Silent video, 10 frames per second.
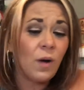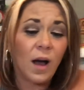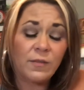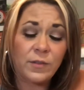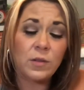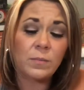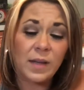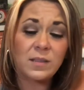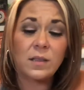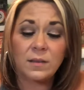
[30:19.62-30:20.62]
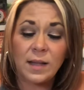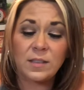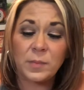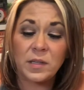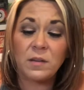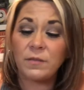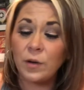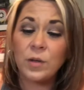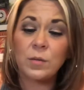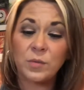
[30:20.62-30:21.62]
I feel a masculine that's been in a
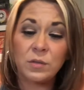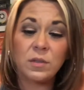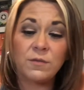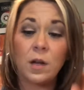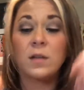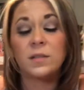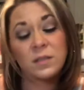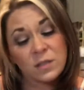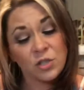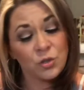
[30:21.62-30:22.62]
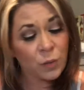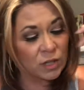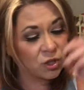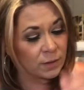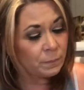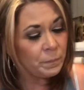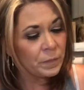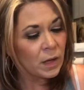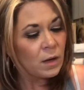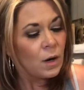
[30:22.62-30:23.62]
very abusive, toxic situation
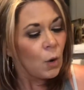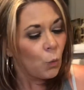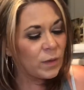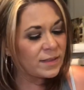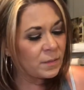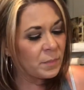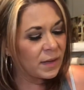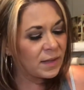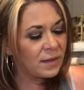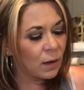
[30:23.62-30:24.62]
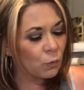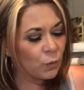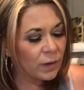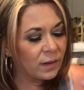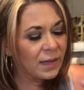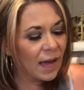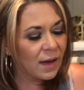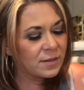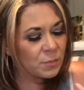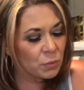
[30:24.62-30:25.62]
with somebody that really
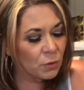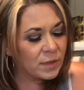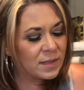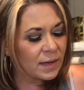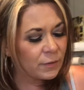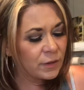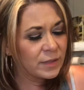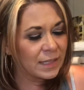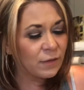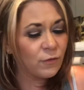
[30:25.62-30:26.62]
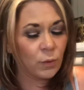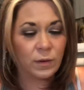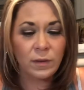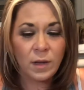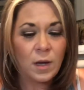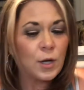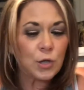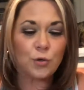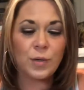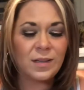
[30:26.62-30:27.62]
has broken down their self-worth,
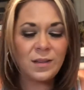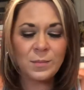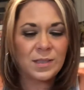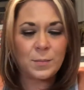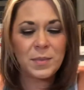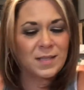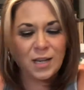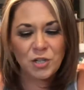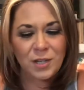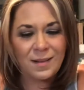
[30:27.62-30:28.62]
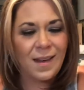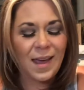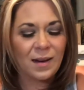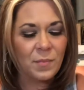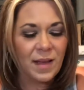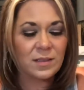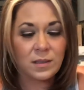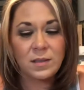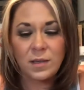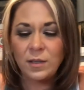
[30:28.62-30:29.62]
treated them as a possession, and a
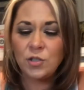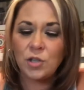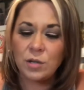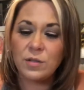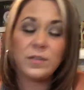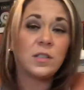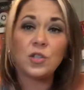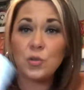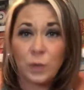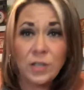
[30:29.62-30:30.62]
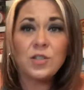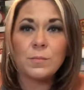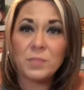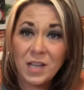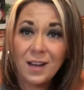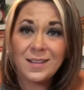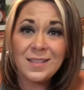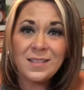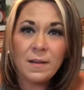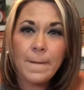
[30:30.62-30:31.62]
masculine taking charge of a situation
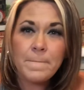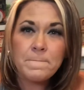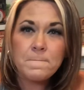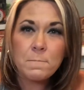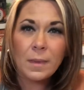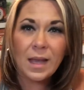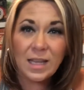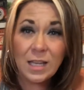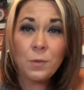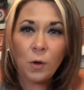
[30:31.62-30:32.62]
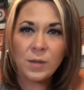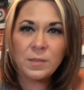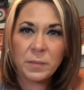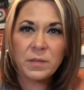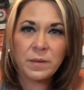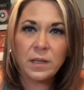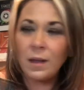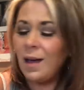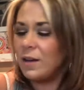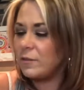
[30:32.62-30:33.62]
because he wants big, big
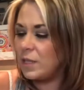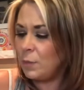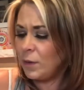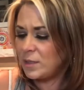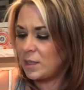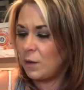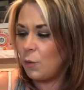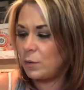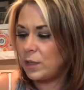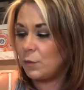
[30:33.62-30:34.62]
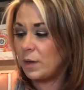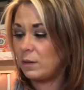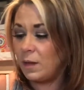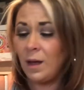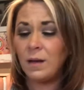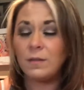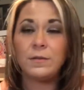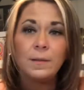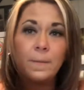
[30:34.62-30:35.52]
love. He wants that holy grail love.